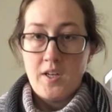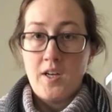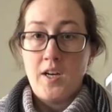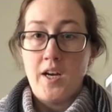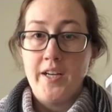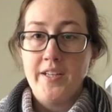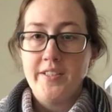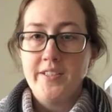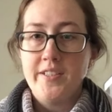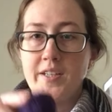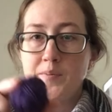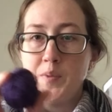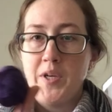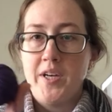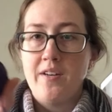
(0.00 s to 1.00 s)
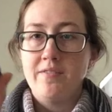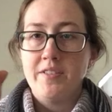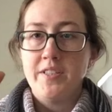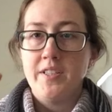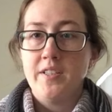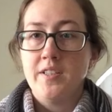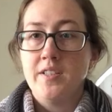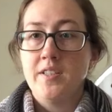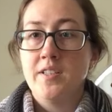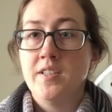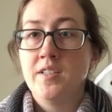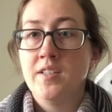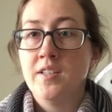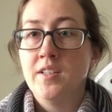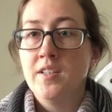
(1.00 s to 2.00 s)
I ended up having
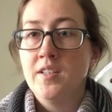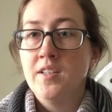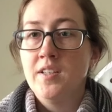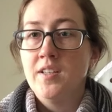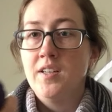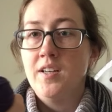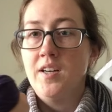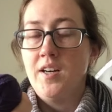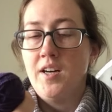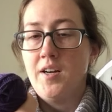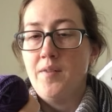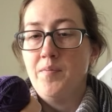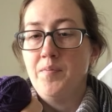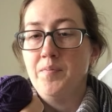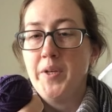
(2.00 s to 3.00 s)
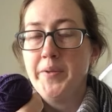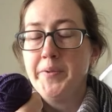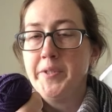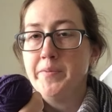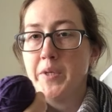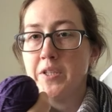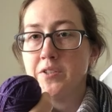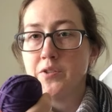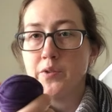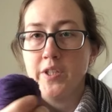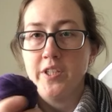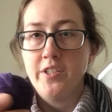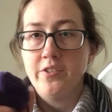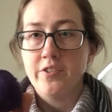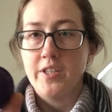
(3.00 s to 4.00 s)
maybe about
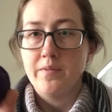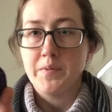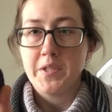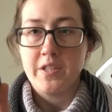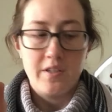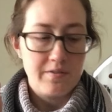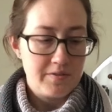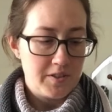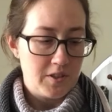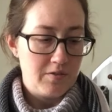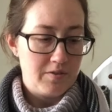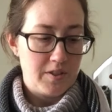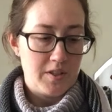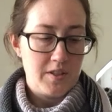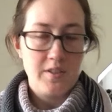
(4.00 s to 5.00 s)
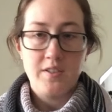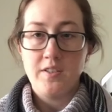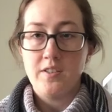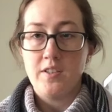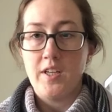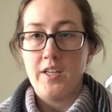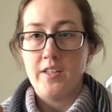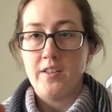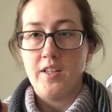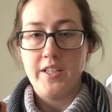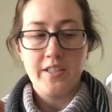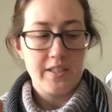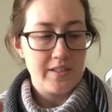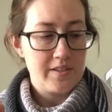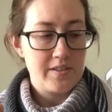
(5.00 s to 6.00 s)
20 grams left over, and like
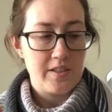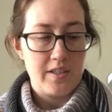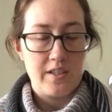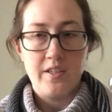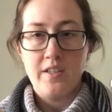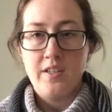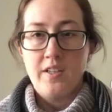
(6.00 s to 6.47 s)
I said,